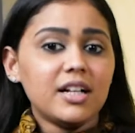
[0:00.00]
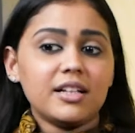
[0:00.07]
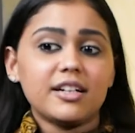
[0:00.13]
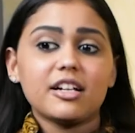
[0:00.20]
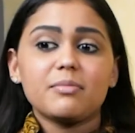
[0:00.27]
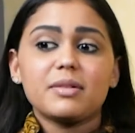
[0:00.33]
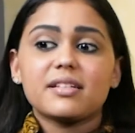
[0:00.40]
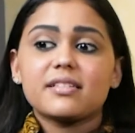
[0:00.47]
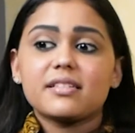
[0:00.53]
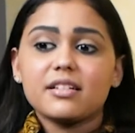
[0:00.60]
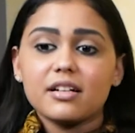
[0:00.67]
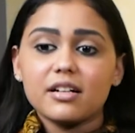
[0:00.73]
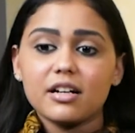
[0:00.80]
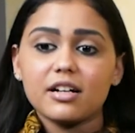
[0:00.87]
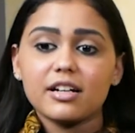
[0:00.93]
little bit
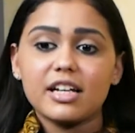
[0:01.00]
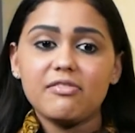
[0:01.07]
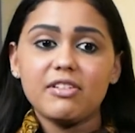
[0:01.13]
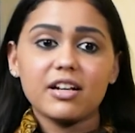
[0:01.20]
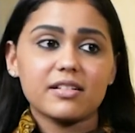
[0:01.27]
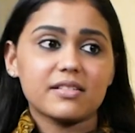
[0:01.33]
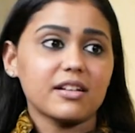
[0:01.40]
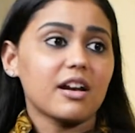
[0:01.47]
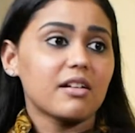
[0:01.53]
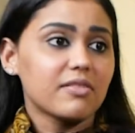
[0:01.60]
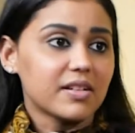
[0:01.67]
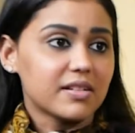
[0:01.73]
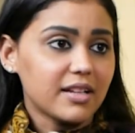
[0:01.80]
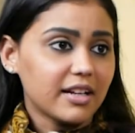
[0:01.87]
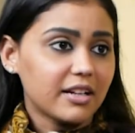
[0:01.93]
giving
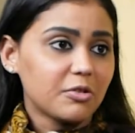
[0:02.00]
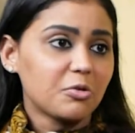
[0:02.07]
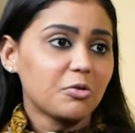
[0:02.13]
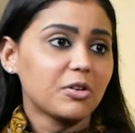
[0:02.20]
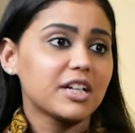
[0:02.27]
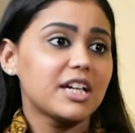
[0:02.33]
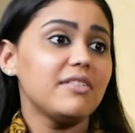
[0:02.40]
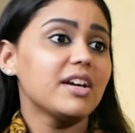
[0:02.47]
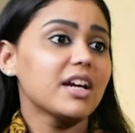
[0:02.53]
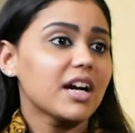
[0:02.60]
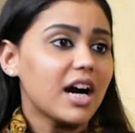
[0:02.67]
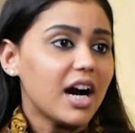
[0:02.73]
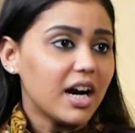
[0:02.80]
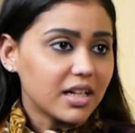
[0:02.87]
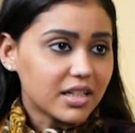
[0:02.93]
service, like giving
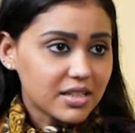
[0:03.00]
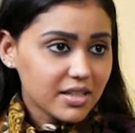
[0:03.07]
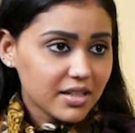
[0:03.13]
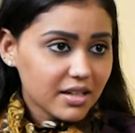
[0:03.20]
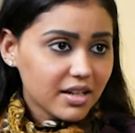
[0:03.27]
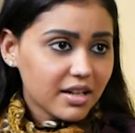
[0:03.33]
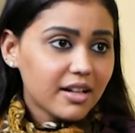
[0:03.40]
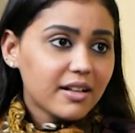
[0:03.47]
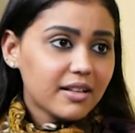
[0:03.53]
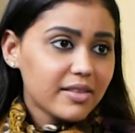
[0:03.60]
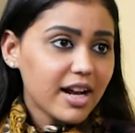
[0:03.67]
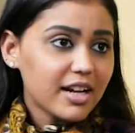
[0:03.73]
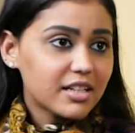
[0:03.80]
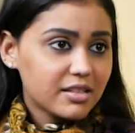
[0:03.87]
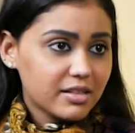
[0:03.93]
heart.
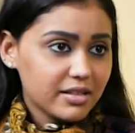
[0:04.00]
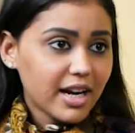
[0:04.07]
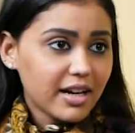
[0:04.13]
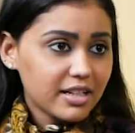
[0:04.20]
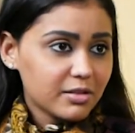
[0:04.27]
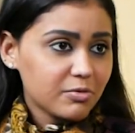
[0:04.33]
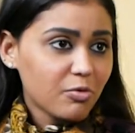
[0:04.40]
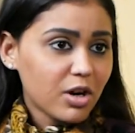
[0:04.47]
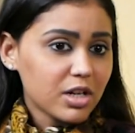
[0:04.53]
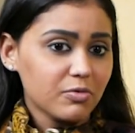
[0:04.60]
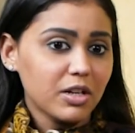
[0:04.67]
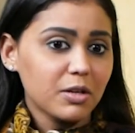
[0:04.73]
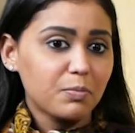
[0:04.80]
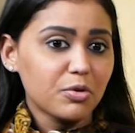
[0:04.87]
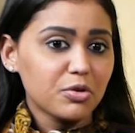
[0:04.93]
That is what
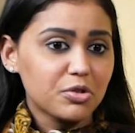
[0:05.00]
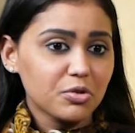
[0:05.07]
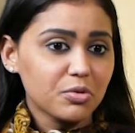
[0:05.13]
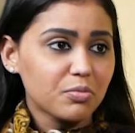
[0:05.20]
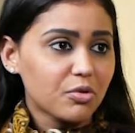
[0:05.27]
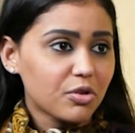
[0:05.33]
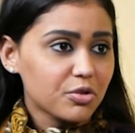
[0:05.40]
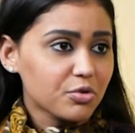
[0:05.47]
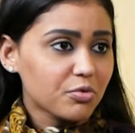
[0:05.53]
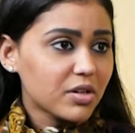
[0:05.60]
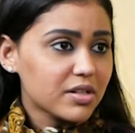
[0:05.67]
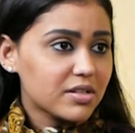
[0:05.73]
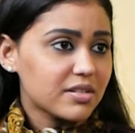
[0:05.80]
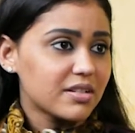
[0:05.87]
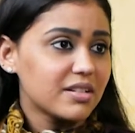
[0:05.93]
will put you more
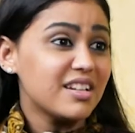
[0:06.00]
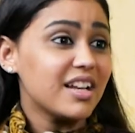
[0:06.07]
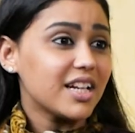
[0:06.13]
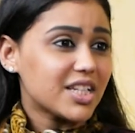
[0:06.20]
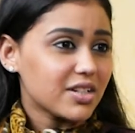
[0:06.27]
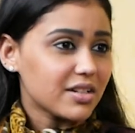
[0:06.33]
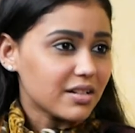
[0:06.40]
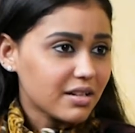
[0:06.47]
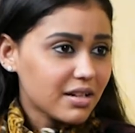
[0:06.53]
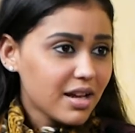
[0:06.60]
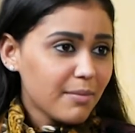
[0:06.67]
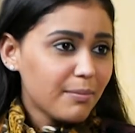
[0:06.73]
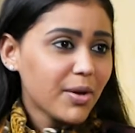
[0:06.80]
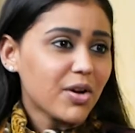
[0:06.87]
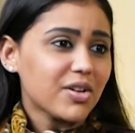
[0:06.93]
towards nature,
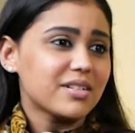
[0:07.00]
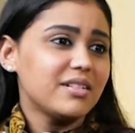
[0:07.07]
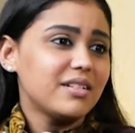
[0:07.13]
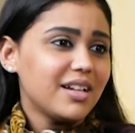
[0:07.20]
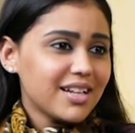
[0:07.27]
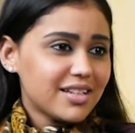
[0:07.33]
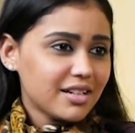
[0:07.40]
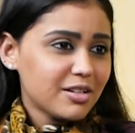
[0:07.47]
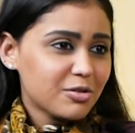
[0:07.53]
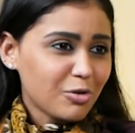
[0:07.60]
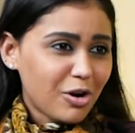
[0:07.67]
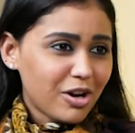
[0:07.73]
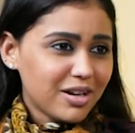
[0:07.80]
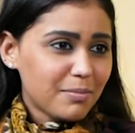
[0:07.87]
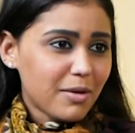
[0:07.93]
because nature is
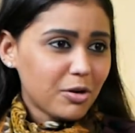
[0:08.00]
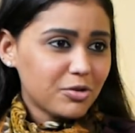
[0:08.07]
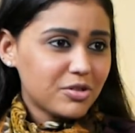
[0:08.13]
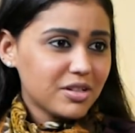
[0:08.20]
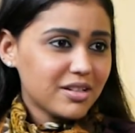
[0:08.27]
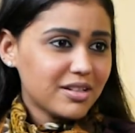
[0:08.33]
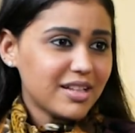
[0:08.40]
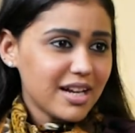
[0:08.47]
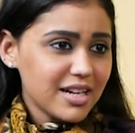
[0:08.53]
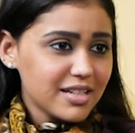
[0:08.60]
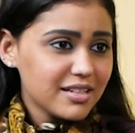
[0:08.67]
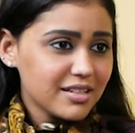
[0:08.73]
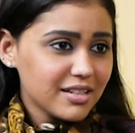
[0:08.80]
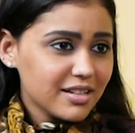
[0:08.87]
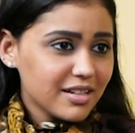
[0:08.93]
all about
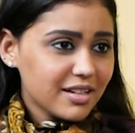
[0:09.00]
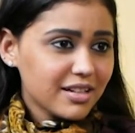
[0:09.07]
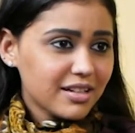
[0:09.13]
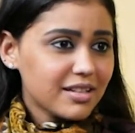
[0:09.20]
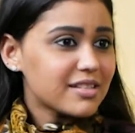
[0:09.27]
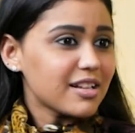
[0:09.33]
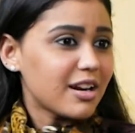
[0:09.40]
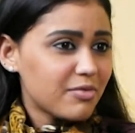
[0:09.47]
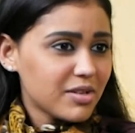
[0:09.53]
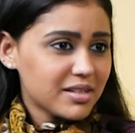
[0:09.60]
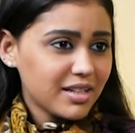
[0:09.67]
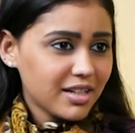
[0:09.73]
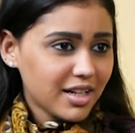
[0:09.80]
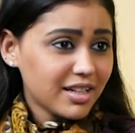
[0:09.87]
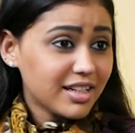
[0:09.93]
that,
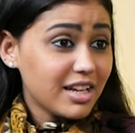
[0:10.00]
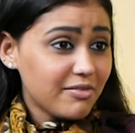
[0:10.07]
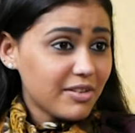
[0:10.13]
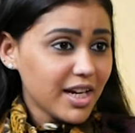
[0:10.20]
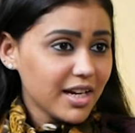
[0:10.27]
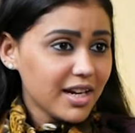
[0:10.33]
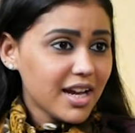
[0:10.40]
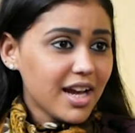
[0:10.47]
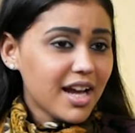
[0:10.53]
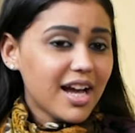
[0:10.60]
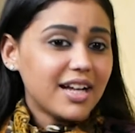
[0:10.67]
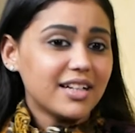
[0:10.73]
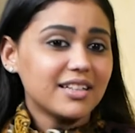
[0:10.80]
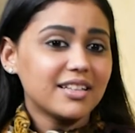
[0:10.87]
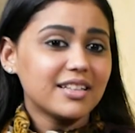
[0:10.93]
servicing and giving,
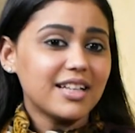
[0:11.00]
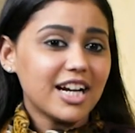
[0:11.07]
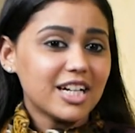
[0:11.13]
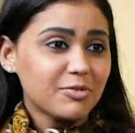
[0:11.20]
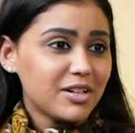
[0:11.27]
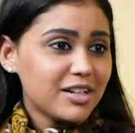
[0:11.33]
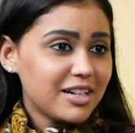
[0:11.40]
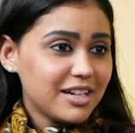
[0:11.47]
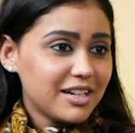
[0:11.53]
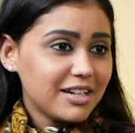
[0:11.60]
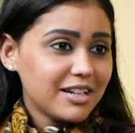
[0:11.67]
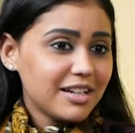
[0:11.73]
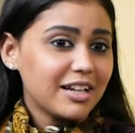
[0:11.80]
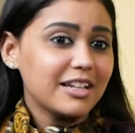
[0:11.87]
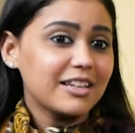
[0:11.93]
and that
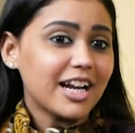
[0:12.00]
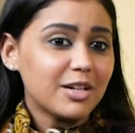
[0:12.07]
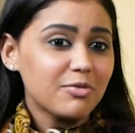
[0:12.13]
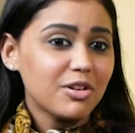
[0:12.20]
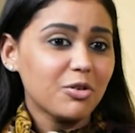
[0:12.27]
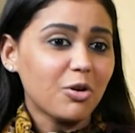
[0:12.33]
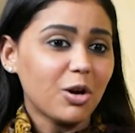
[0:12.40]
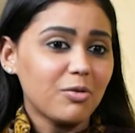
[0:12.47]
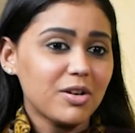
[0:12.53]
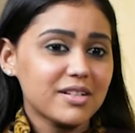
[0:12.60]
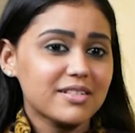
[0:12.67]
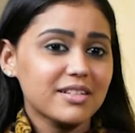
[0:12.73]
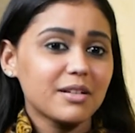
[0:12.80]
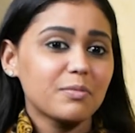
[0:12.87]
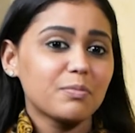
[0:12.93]
will
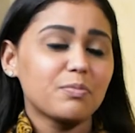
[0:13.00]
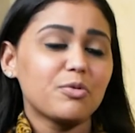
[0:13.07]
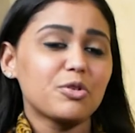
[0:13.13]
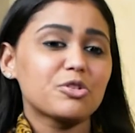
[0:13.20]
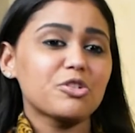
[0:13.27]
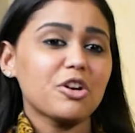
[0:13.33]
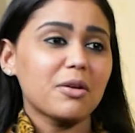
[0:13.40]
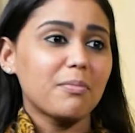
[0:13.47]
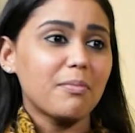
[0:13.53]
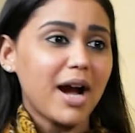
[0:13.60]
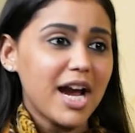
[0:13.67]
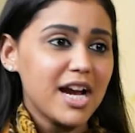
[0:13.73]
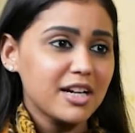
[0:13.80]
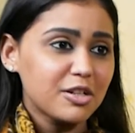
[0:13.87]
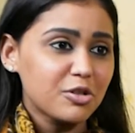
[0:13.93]
always push your
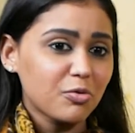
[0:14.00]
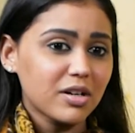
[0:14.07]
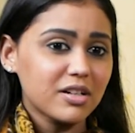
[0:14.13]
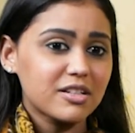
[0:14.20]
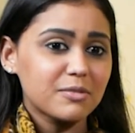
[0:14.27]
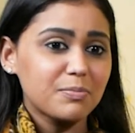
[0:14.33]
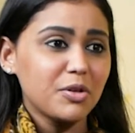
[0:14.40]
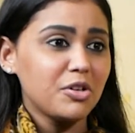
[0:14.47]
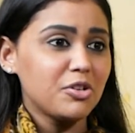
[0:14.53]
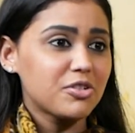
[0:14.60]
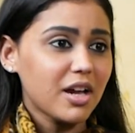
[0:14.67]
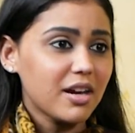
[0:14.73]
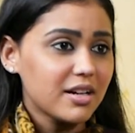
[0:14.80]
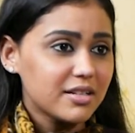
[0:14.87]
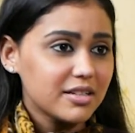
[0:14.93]
mind towards
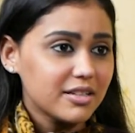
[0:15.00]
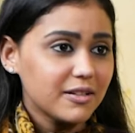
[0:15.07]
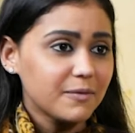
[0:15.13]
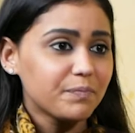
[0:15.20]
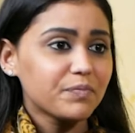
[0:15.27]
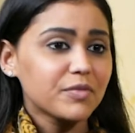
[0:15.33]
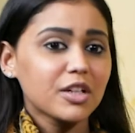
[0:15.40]
spirituality,